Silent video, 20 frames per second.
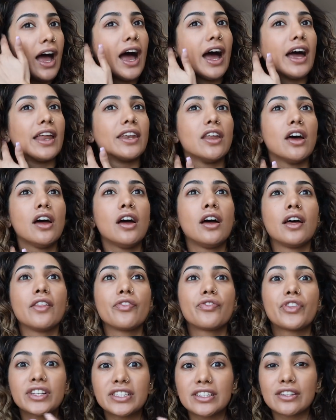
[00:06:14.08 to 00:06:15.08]
And
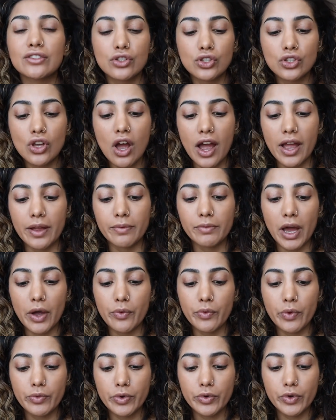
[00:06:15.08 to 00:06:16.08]
this is a time
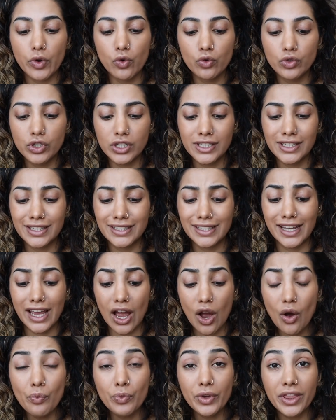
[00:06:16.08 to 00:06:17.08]
like we all just need to
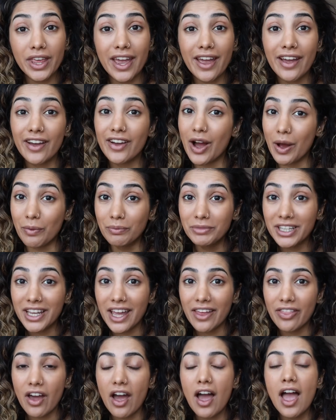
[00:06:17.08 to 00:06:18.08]
get on with it, come
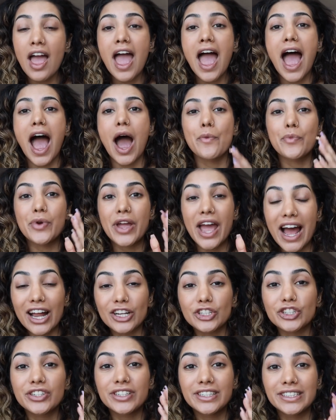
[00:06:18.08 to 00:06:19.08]
together, and we
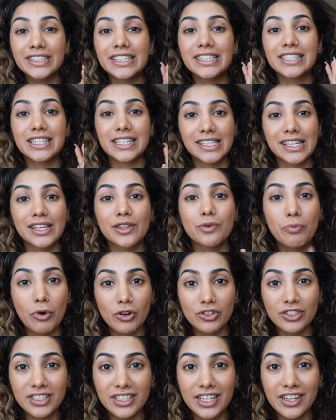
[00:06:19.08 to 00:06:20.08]
actually need to see the
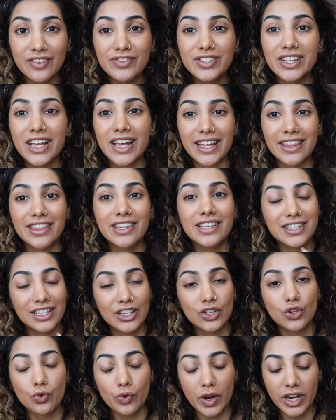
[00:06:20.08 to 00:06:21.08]
positives in the
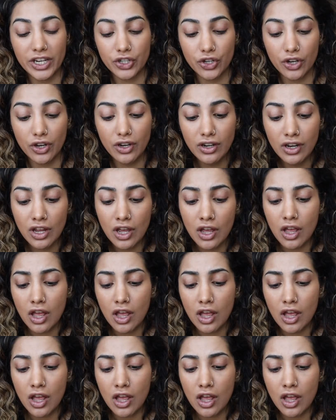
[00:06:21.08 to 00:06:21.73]
situation.